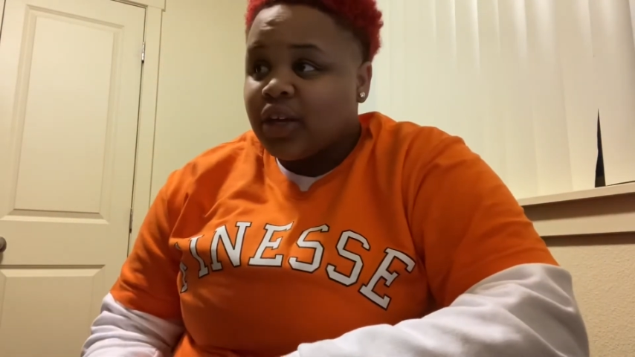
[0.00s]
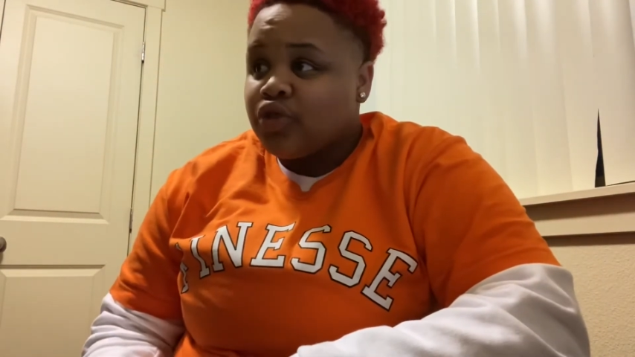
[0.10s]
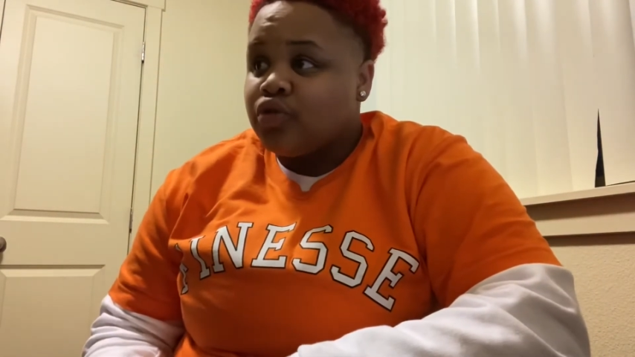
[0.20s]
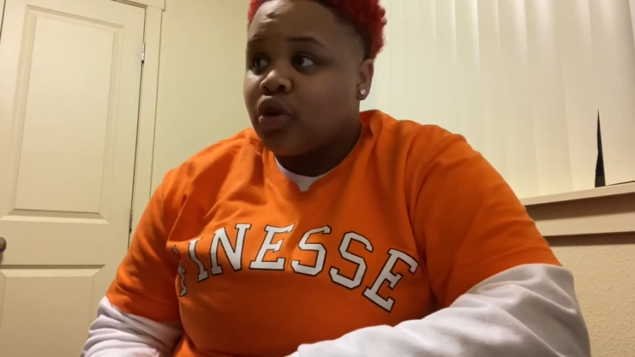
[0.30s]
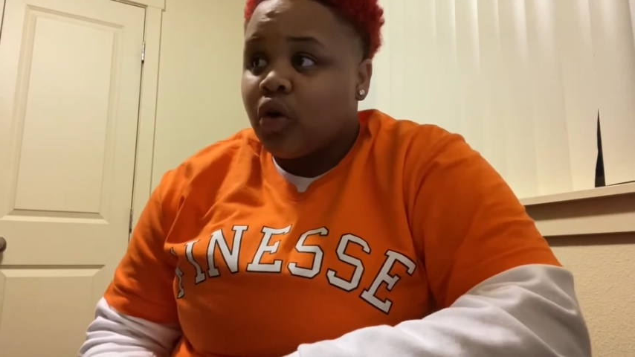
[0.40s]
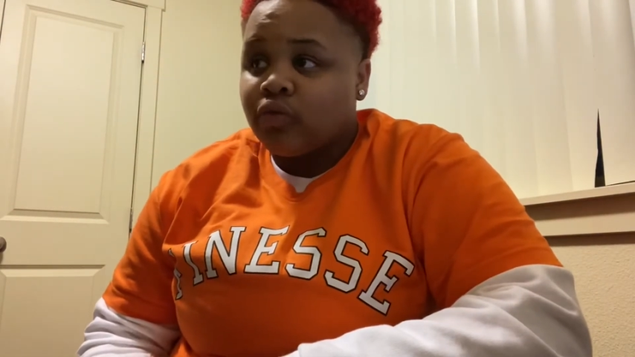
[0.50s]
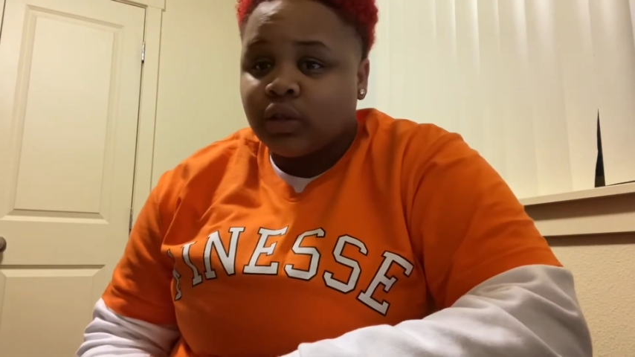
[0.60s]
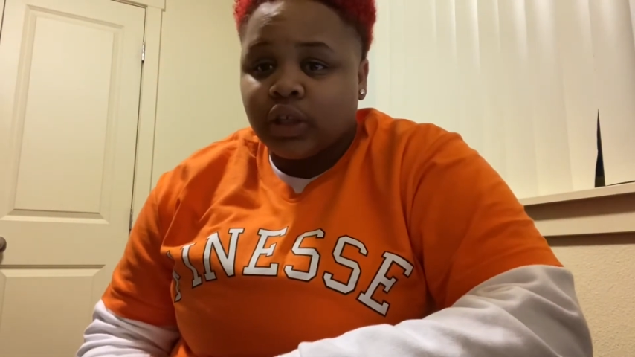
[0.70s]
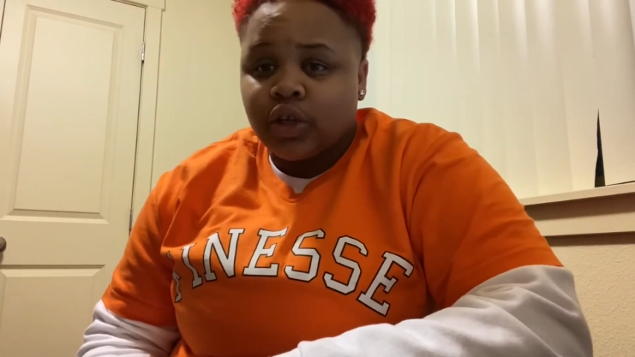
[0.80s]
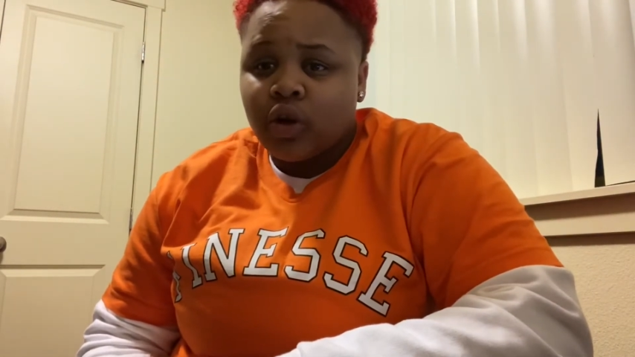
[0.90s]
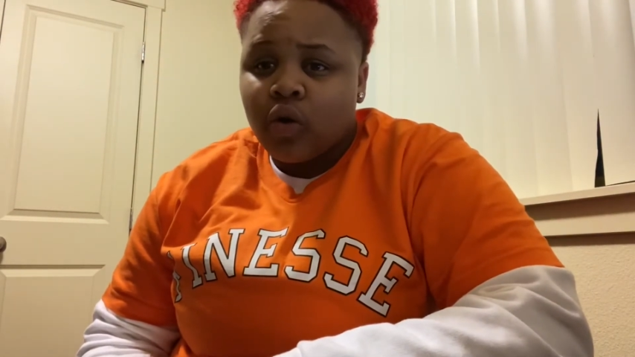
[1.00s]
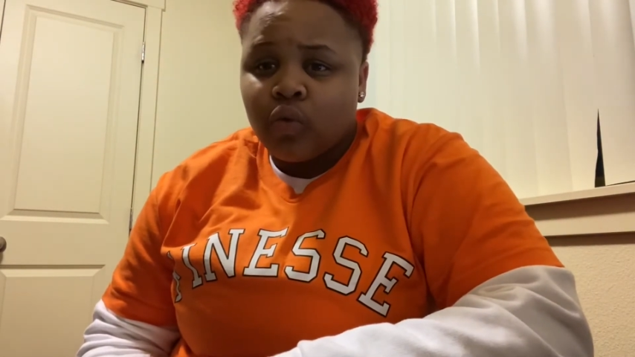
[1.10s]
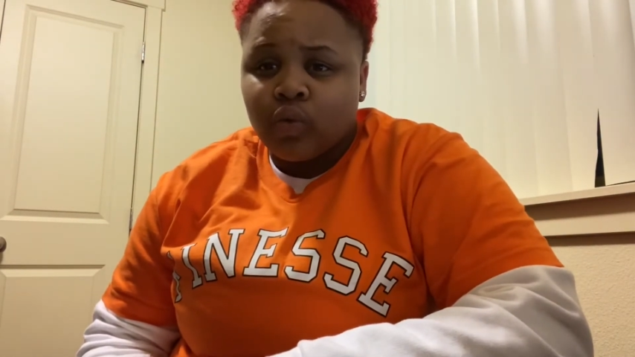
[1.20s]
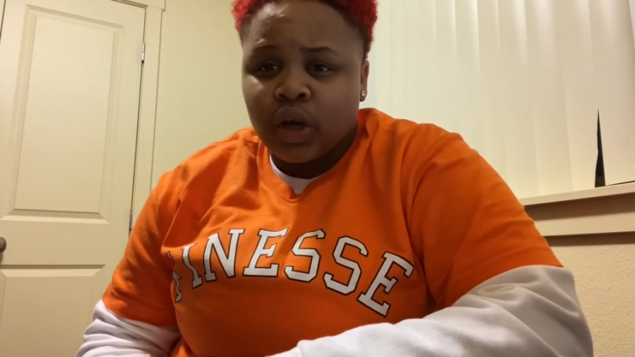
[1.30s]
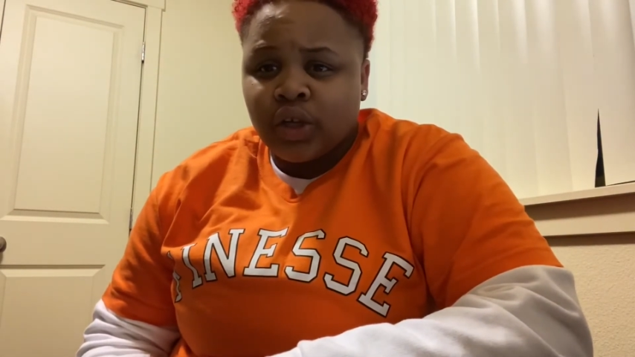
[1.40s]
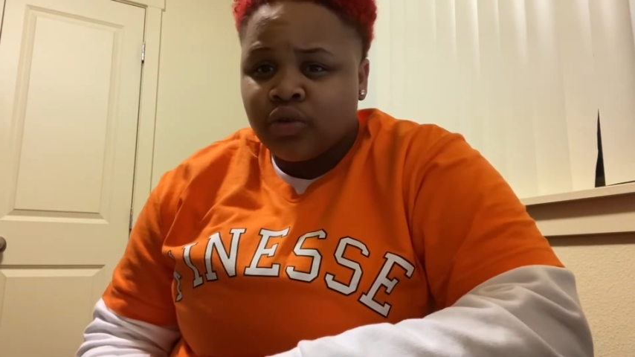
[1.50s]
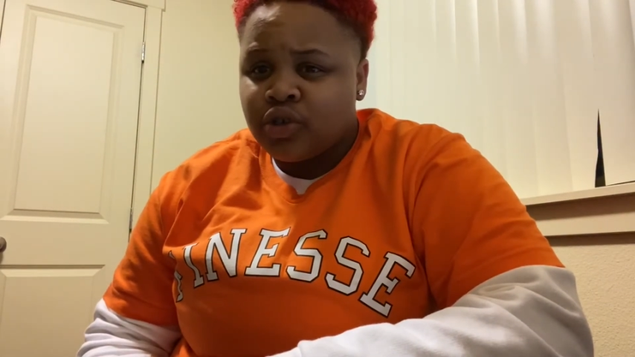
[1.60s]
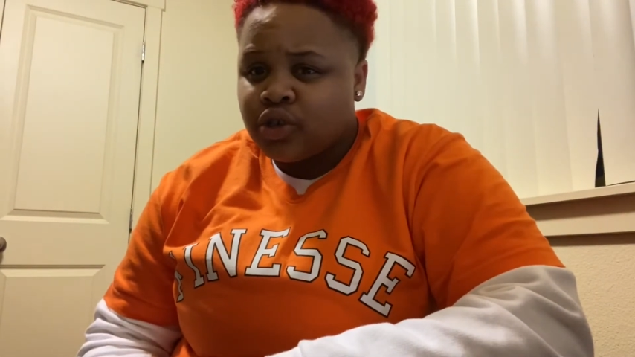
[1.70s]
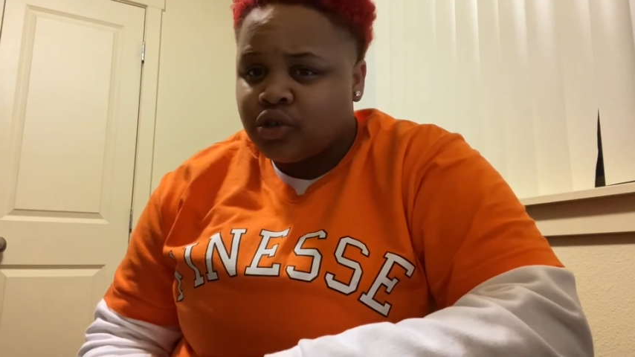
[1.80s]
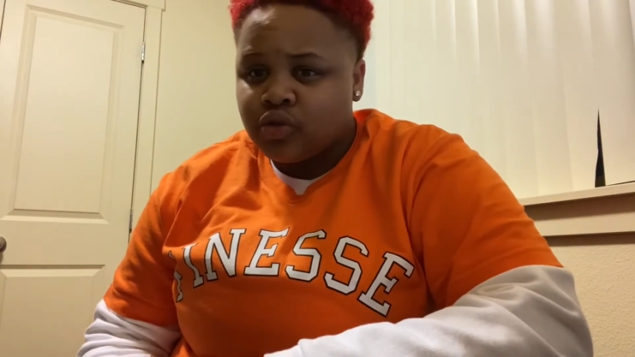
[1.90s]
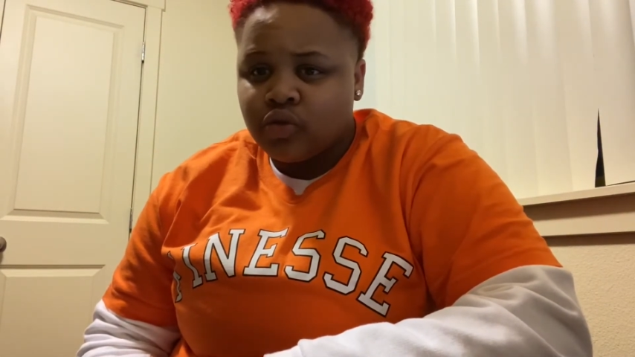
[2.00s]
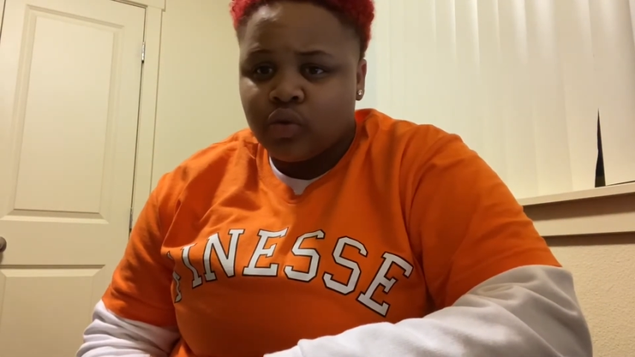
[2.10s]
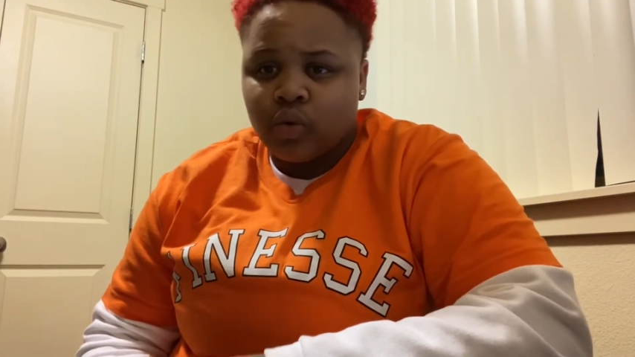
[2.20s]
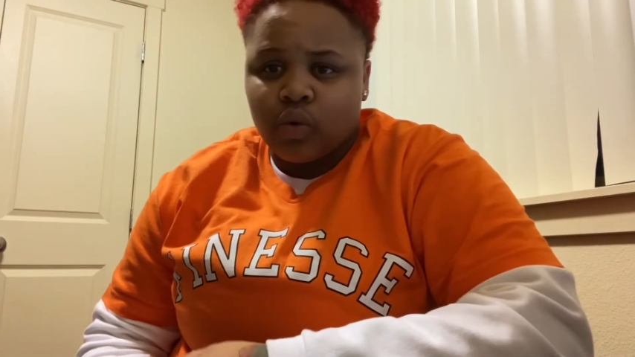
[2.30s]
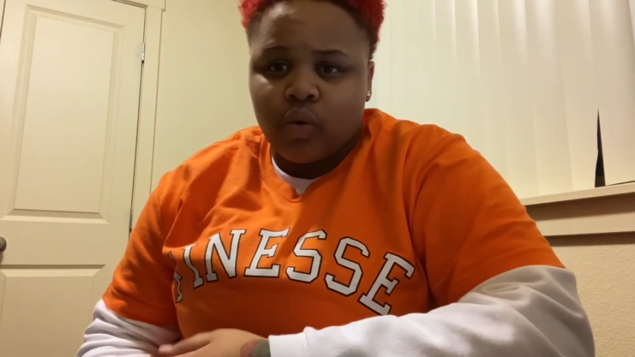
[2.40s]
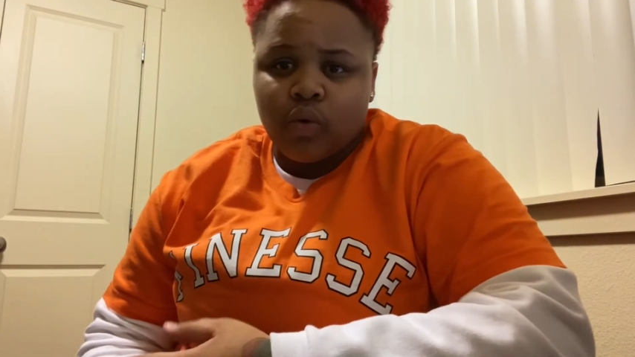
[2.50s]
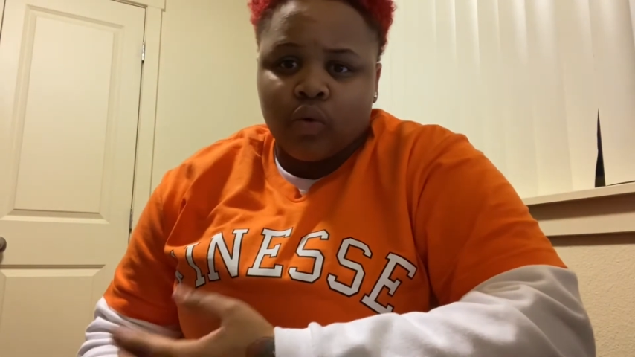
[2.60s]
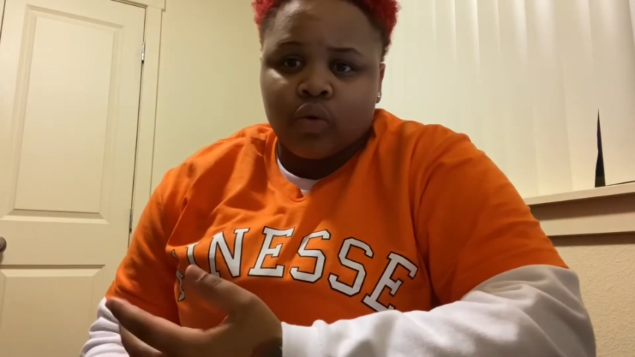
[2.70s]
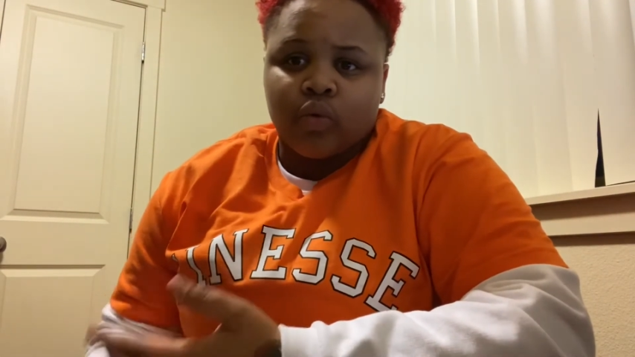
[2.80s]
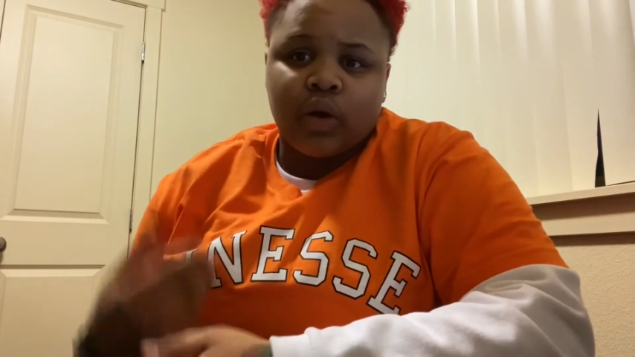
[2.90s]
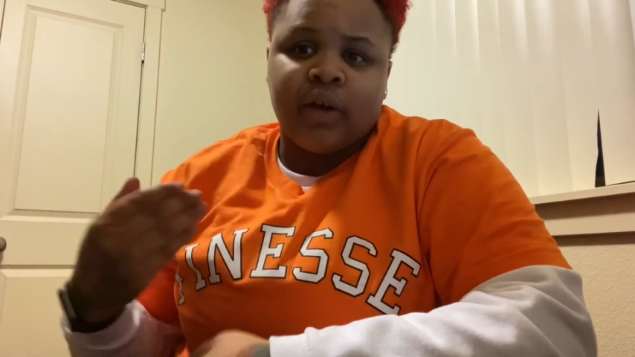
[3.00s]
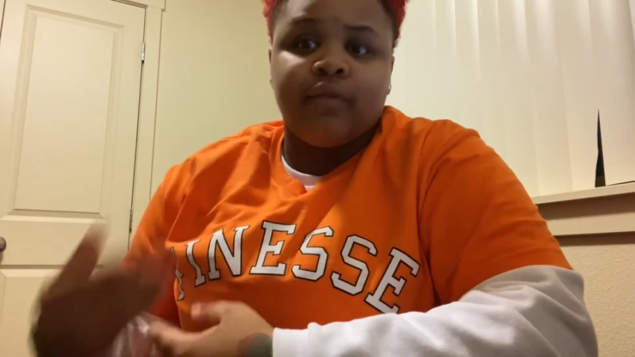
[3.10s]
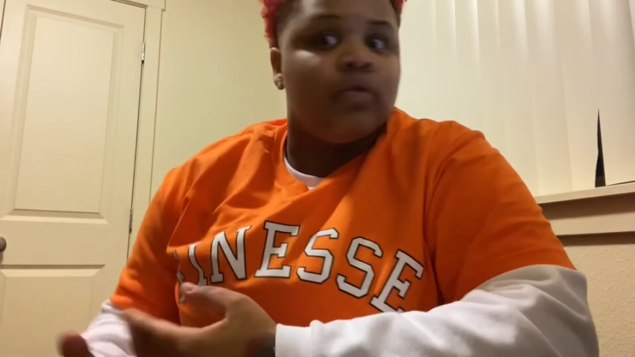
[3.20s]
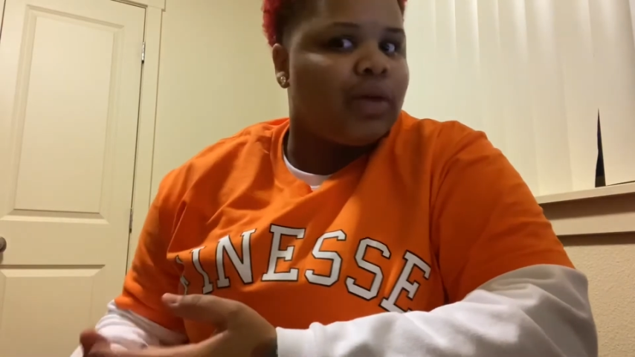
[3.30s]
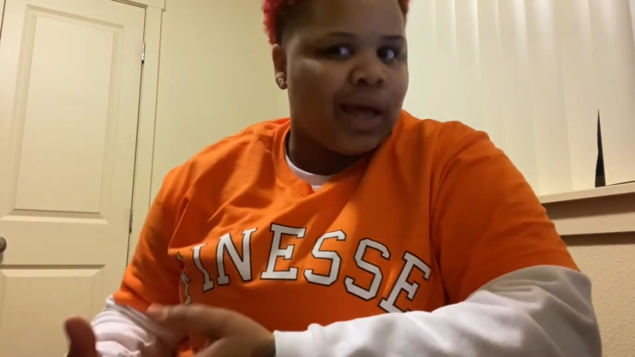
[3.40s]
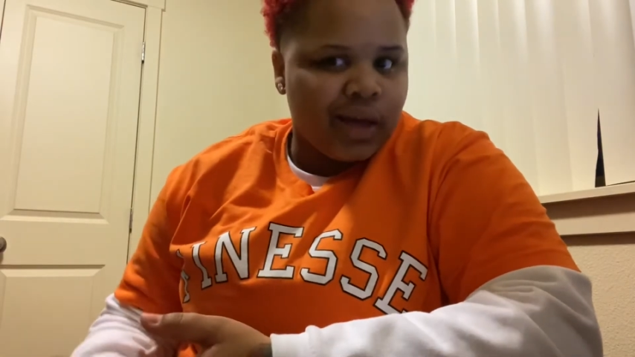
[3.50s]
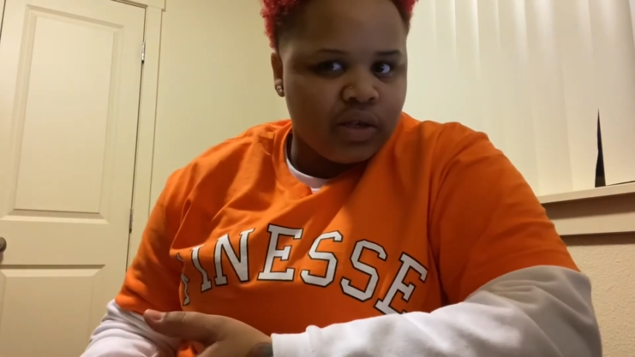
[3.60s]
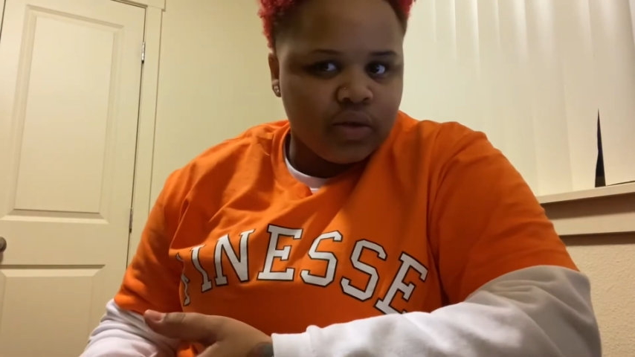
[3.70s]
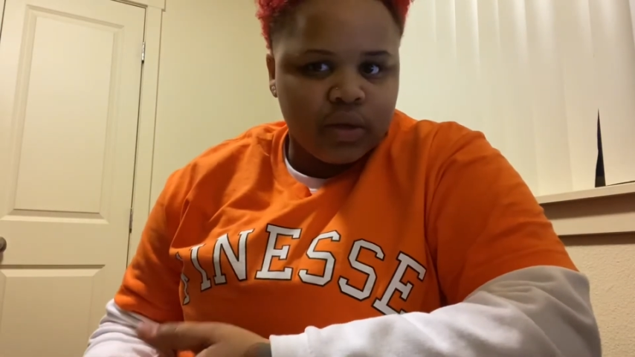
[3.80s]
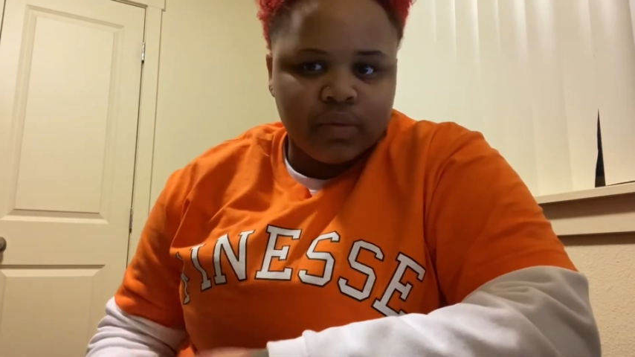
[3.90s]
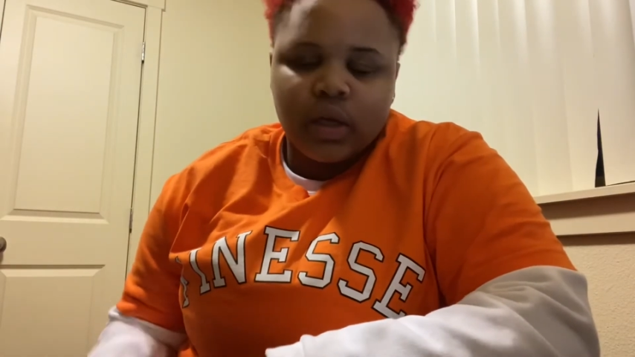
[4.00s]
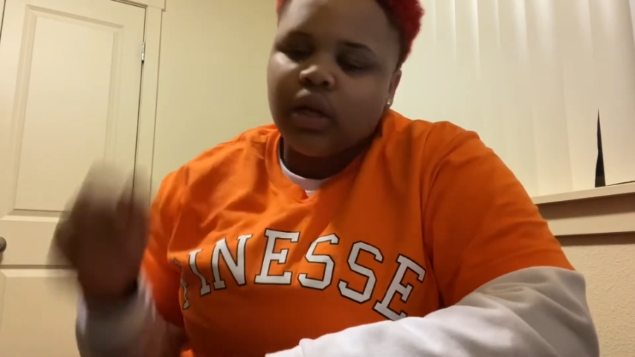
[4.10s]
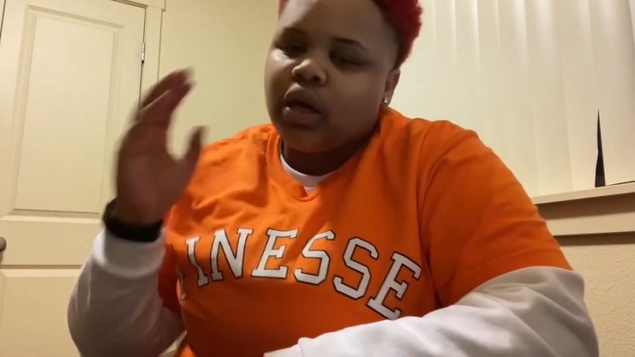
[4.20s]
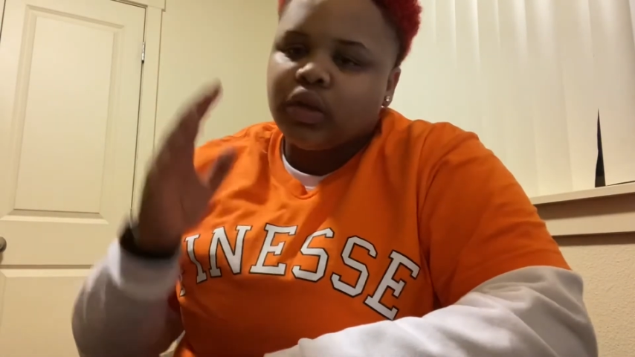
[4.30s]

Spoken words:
you don't really know what you should do or if you can do something,